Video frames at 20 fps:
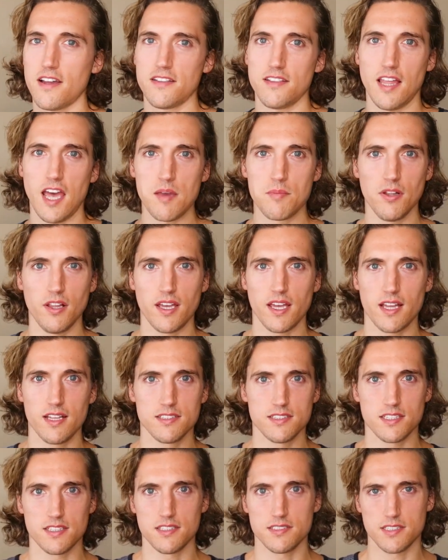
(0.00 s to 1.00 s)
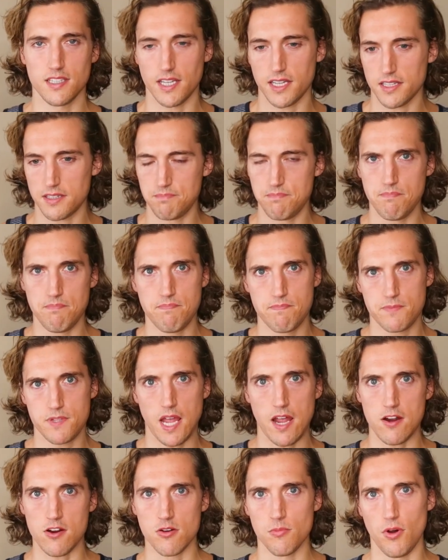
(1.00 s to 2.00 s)
labeling it as this like
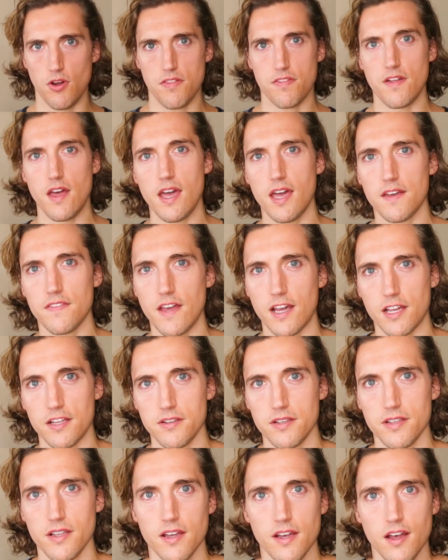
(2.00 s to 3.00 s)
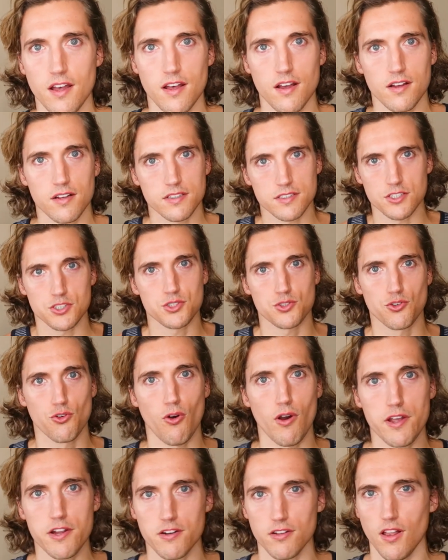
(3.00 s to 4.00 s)
terrible thing that can
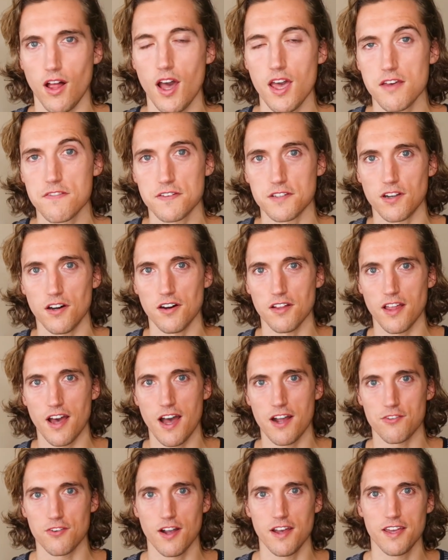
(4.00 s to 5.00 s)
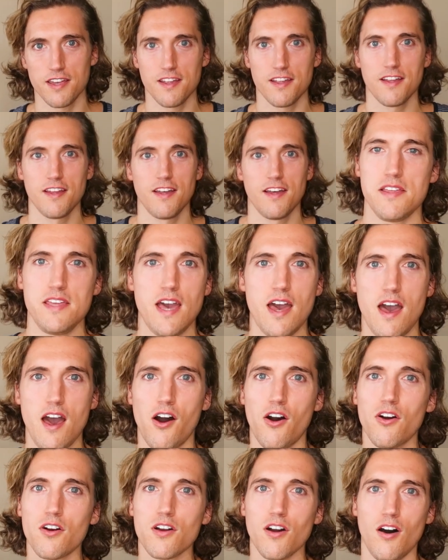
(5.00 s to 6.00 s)
destroy your life and all that, right? Yet
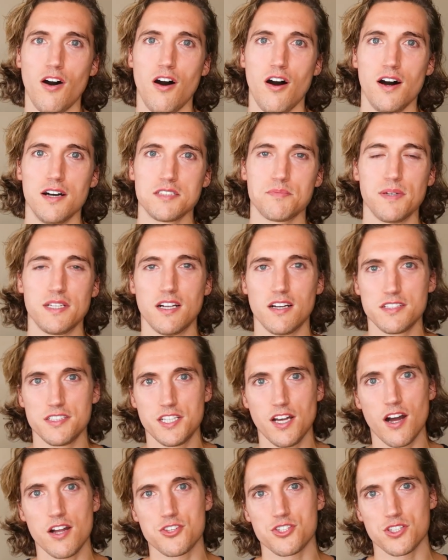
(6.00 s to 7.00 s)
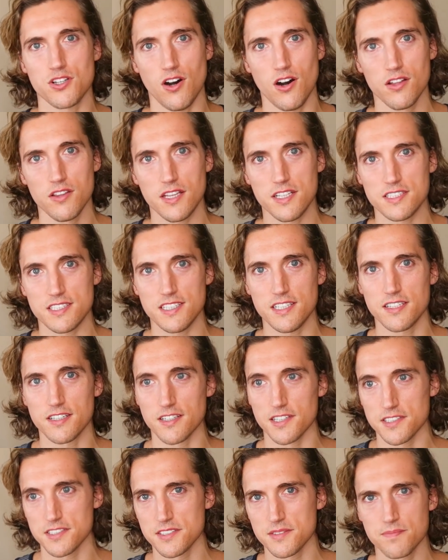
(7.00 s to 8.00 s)
alcohol has been untouched all these
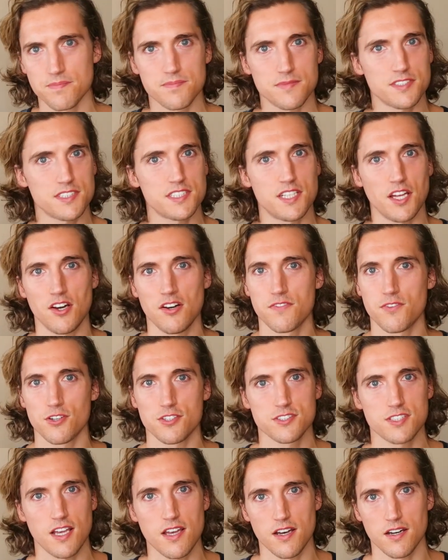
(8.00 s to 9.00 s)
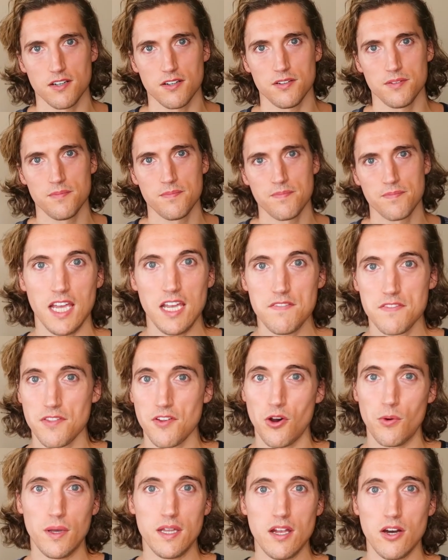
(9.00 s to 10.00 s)
years, still for sale, even
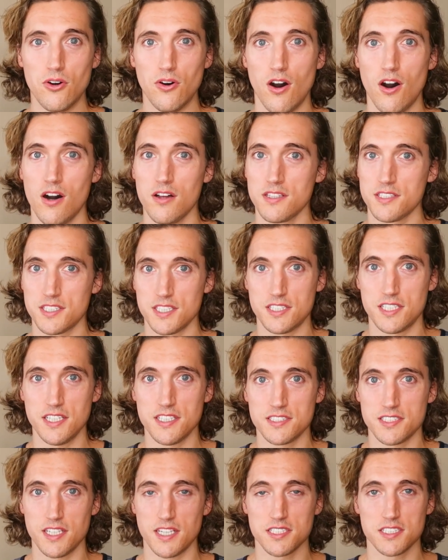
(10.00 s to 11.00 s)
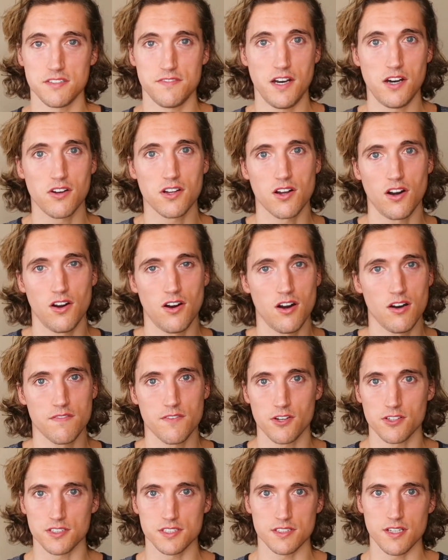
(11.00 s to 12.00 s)
though we know all the statistics of alcohol
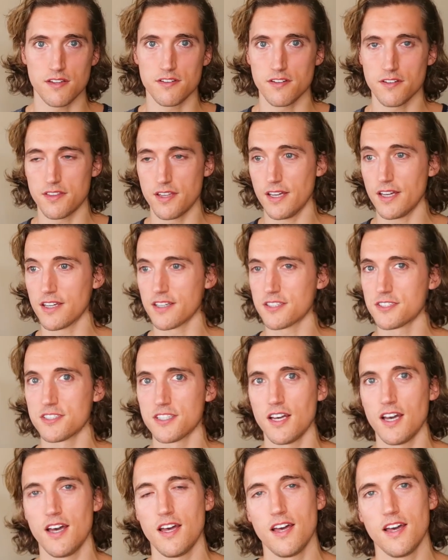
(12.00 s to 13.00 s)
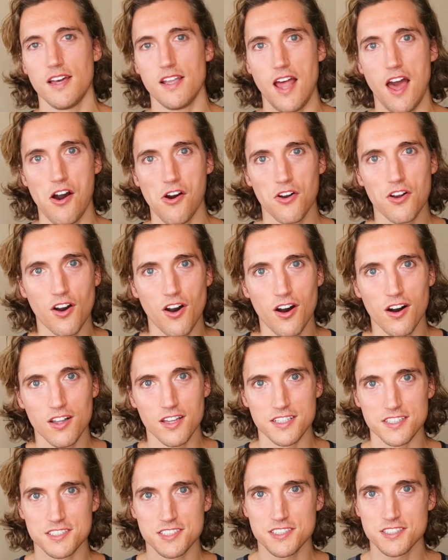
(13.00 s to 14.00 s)
versus other things, and alcohol
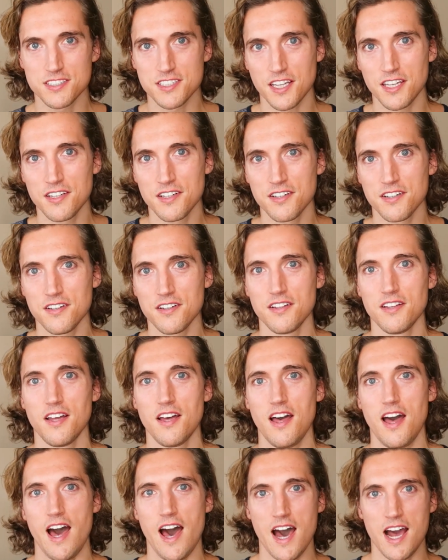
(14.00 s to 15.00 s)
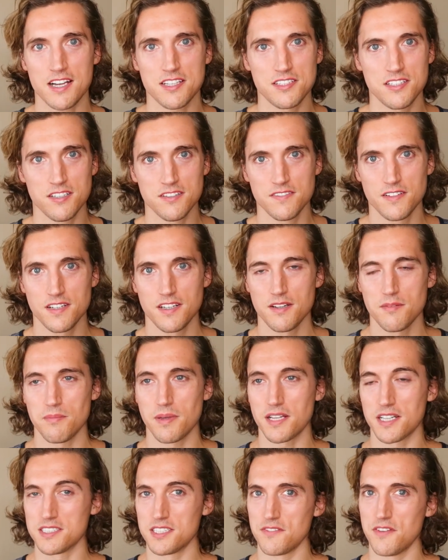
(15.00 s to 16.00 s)
is still active
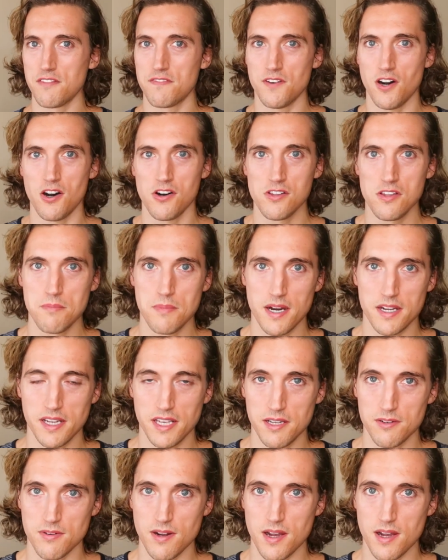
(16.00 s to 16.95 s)
because if you follow the money,